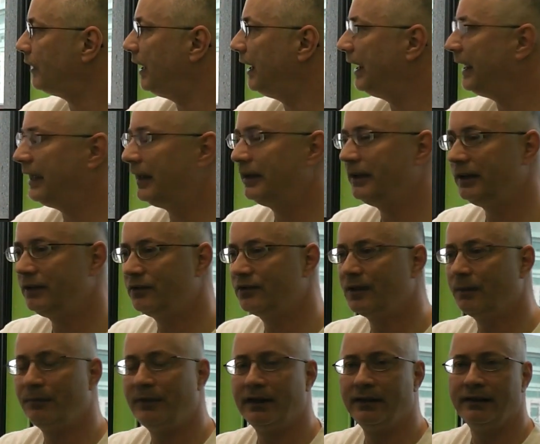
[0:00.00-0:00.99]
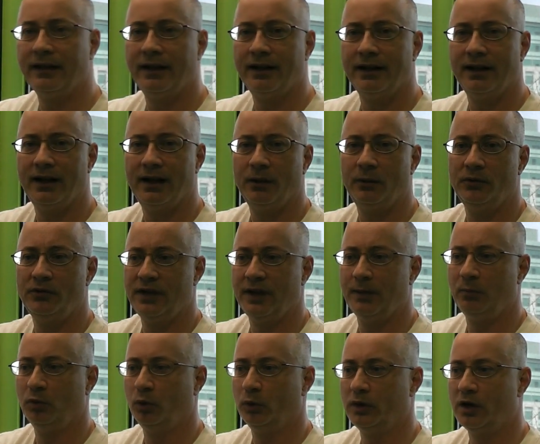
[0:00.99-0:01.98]
And it's something that I was
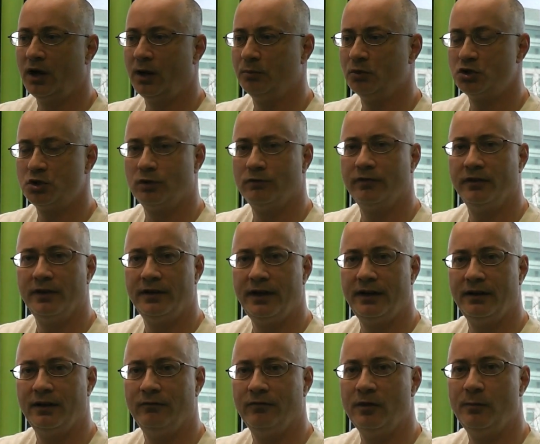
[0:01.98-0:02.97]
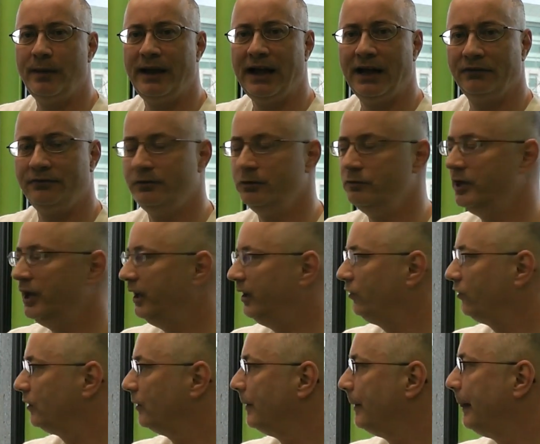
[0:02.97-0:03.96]
able to accomplish over the past few
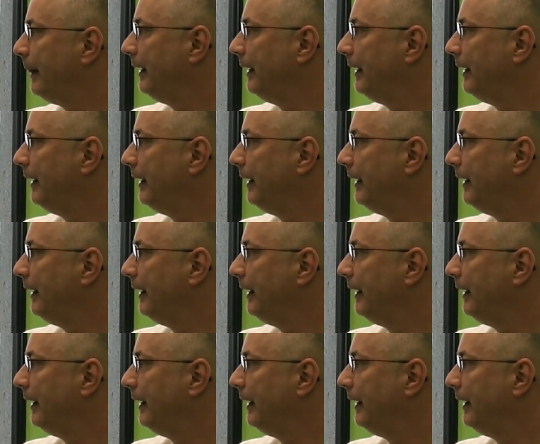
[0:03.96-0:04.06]
days.